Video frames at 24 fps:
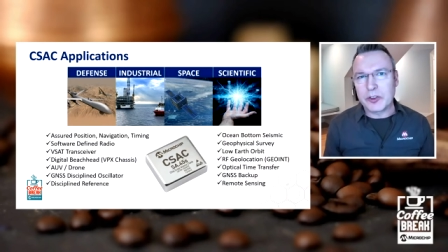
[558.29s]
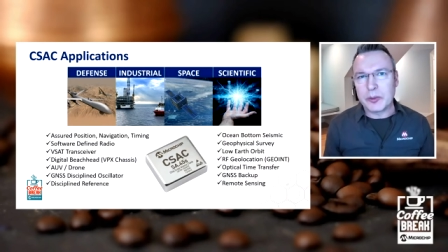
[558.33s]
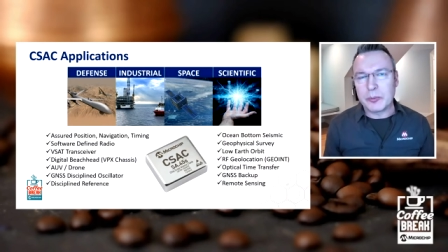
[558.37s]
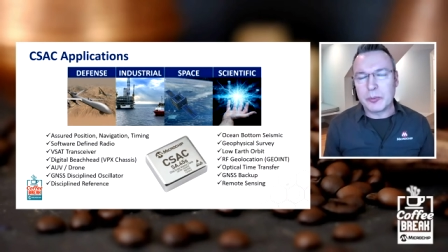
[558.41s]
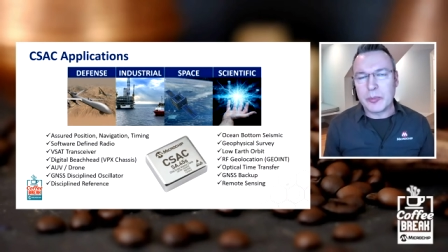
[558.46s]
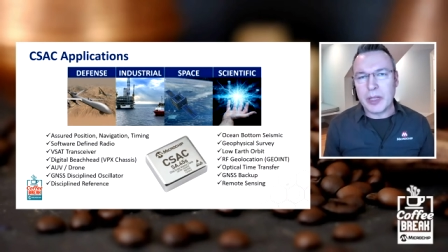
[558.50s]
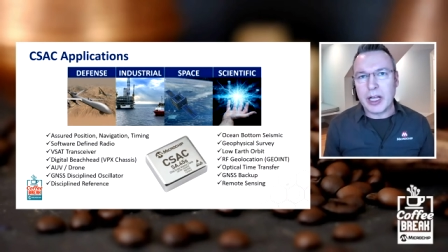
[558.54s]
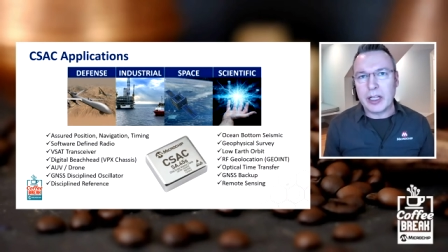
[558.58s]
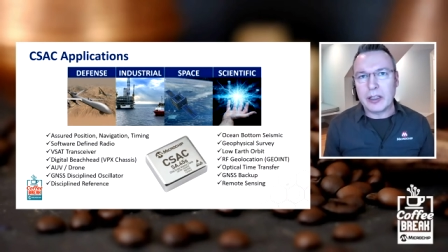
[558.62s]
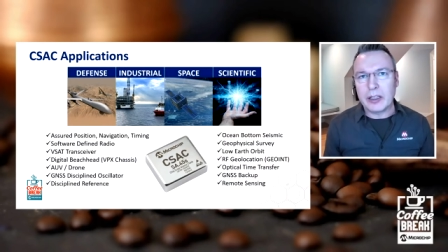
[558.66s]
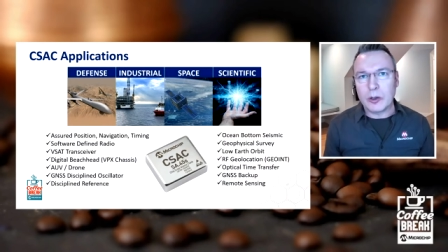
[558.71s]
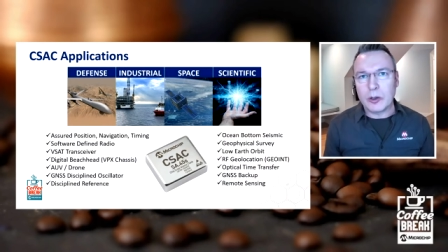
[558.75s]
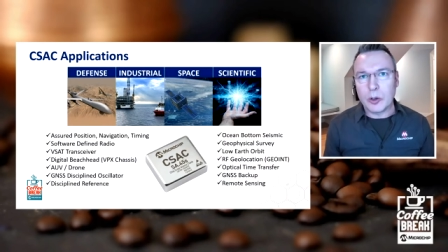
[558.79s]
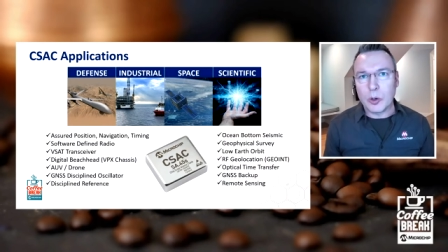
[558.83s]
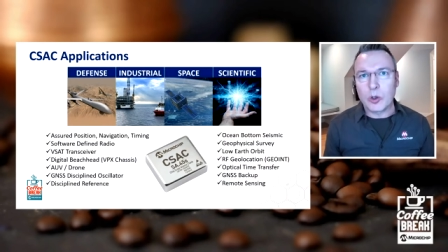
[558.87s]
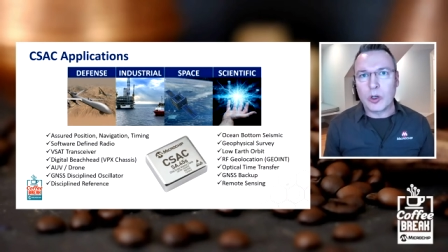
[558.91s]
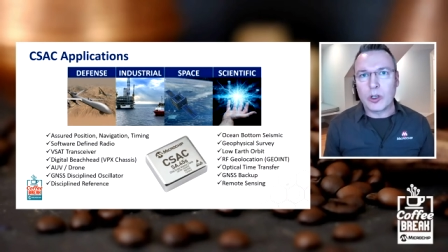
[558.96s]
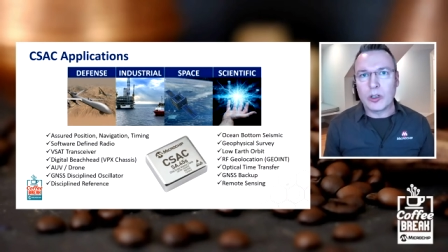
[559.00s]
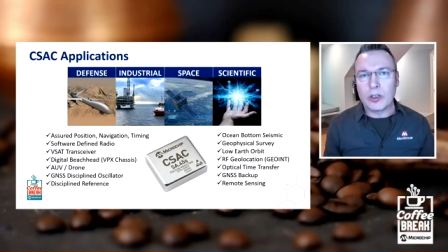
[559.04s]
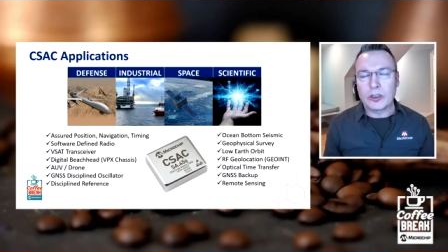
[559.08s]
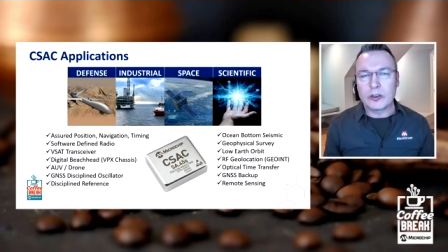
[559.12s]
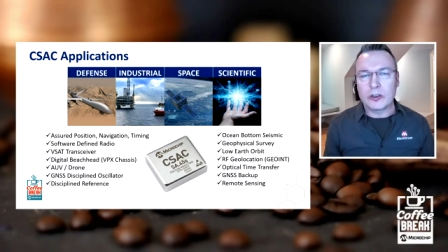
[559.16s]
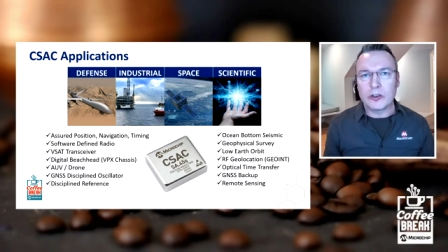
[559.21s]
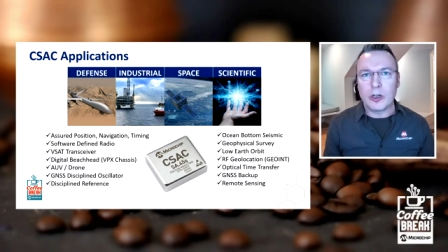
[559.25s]
that local
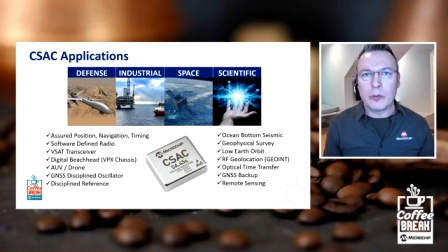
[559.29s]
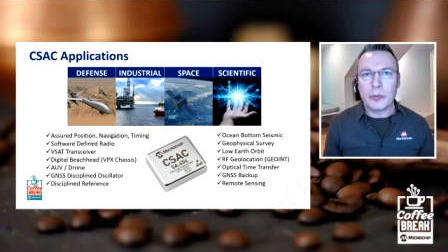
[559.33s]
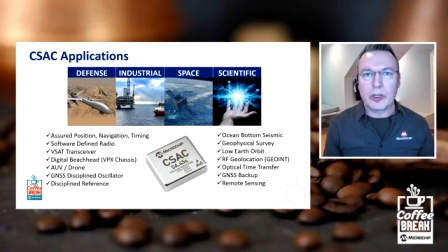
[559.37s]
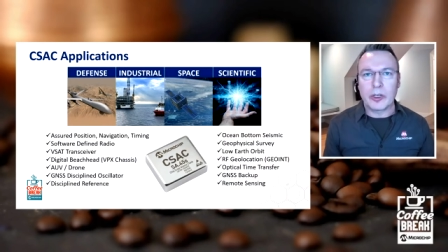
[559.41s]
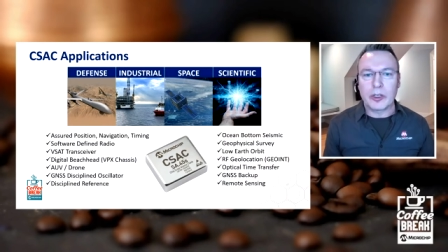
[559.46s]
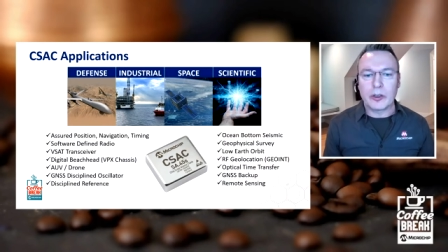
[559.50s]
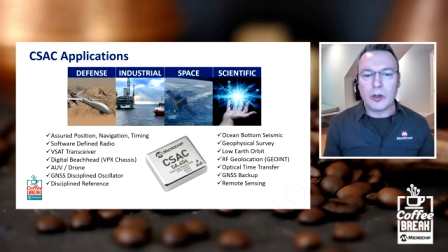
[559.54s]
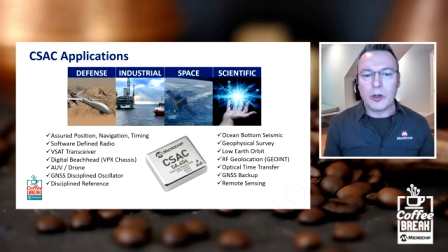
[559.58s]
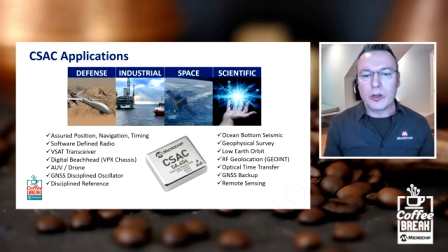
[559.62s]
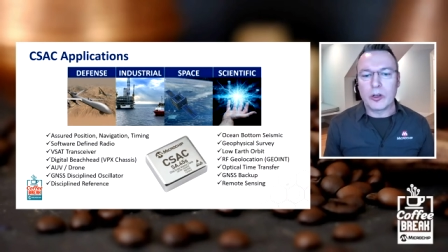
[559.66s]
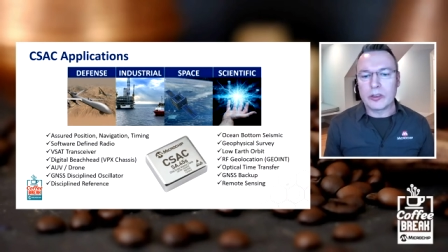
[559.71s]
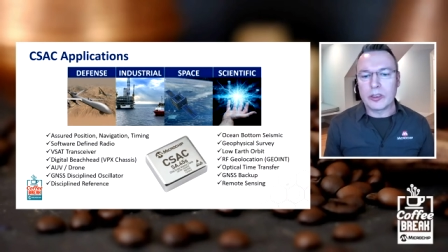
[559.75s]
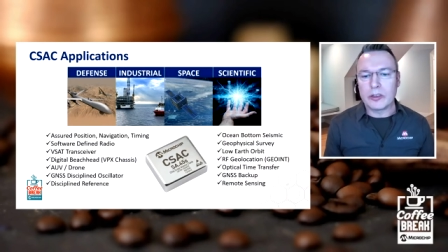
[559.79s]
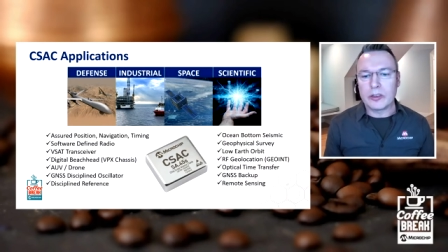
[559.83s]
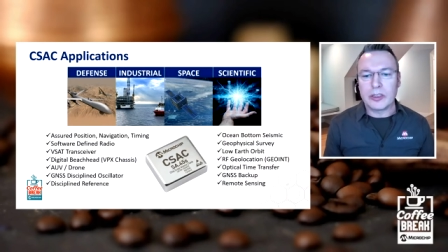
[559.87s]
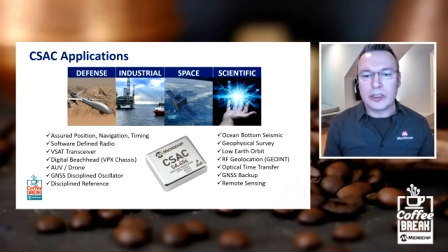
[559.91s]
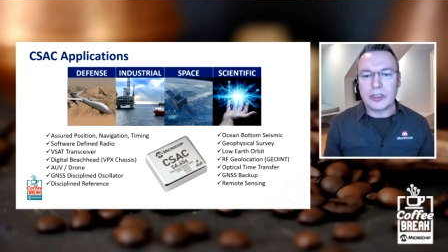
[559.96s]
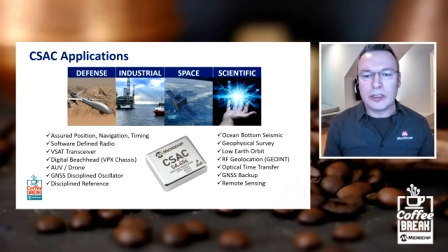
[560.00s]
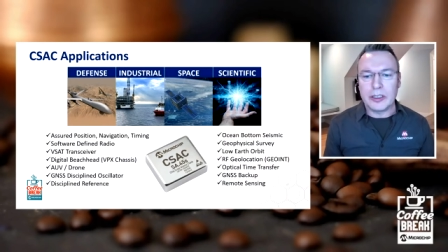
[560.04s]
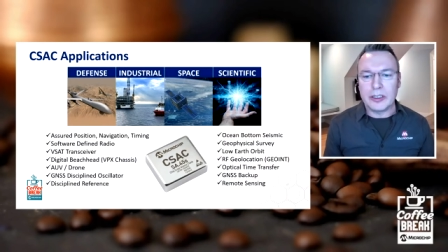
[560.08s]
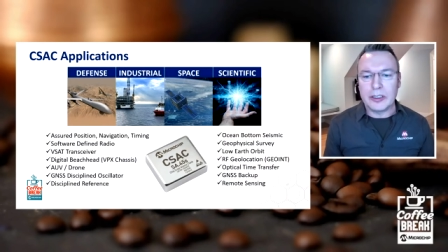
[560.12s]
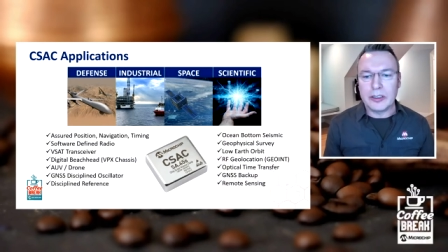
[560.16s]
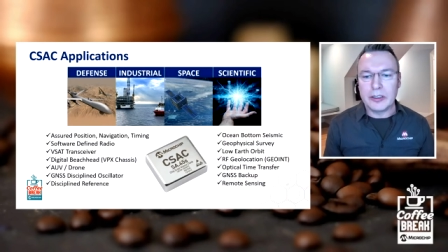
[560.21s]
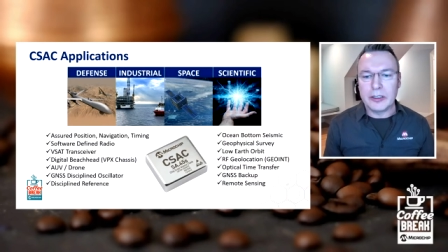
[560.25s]
atomic clock that they
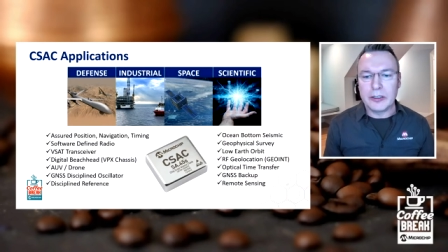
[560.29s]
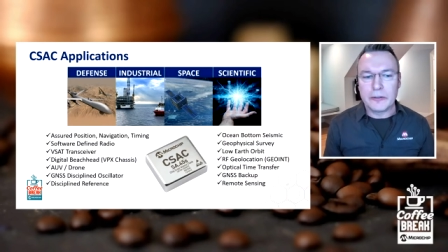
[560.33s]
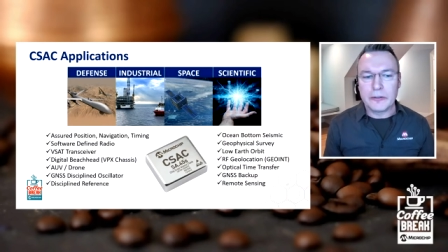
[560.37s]
need.